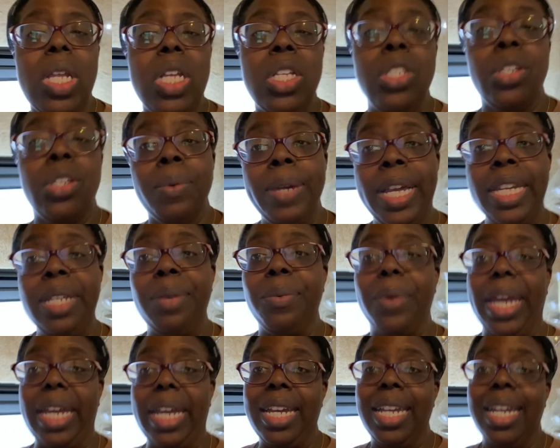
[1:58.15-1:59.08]
So
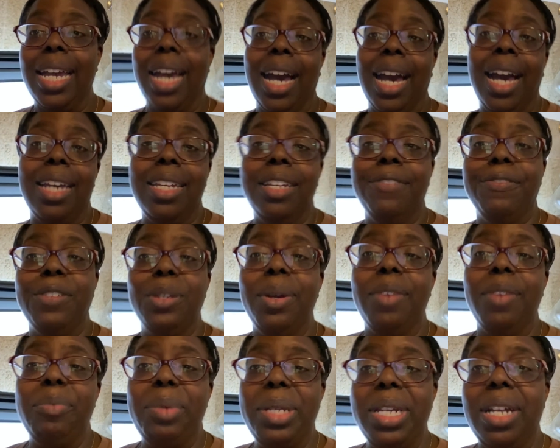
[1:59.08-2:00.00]
anyway, uh, if you
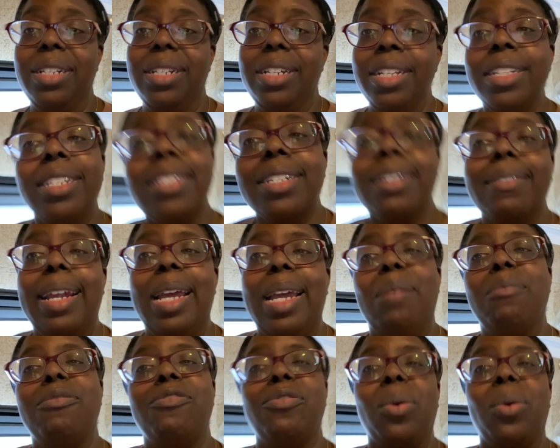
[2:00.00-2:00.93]
have been on
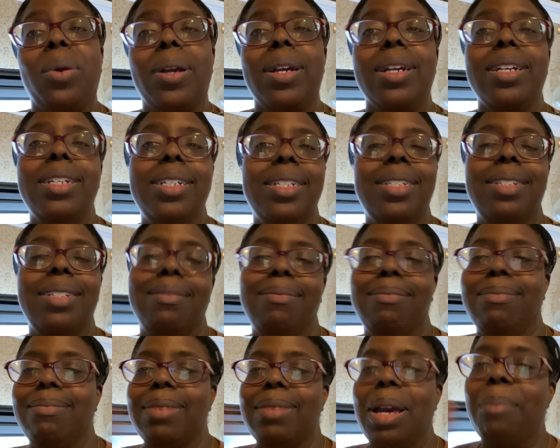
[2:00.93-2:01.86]
Instagram for
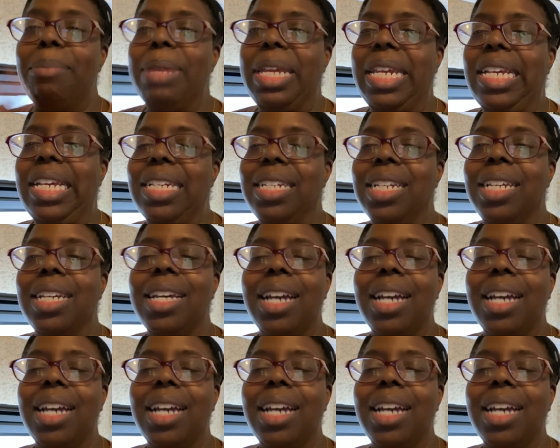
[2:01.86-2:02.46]
a minute,